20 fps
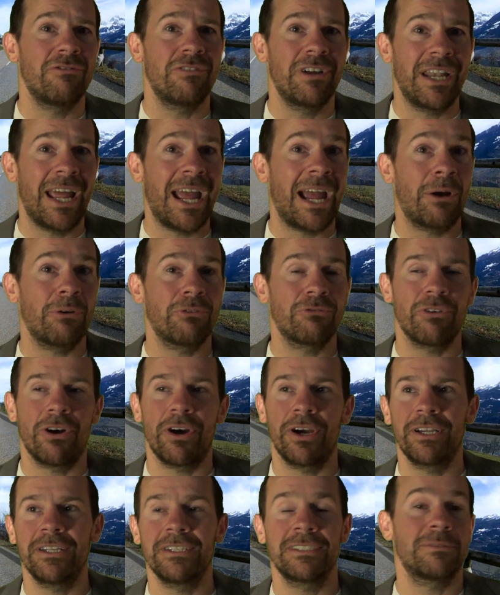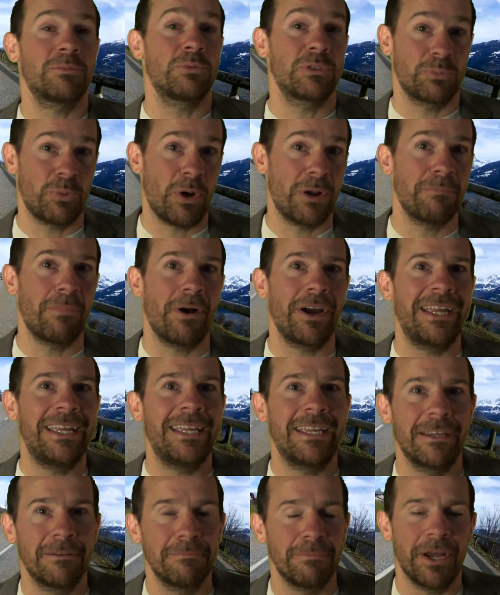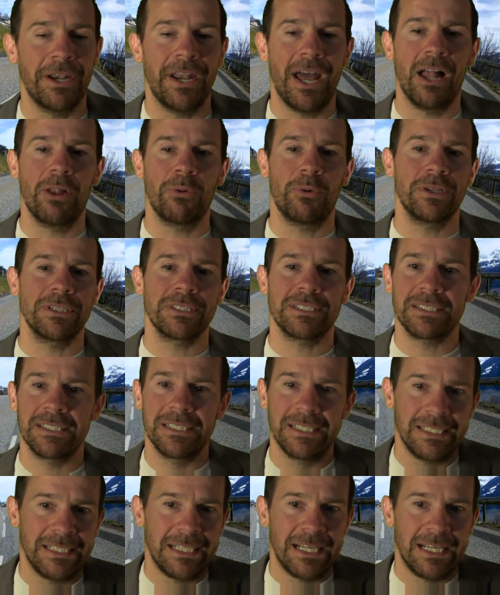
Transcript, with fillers: renowned riders, was won by Egan Bernal once.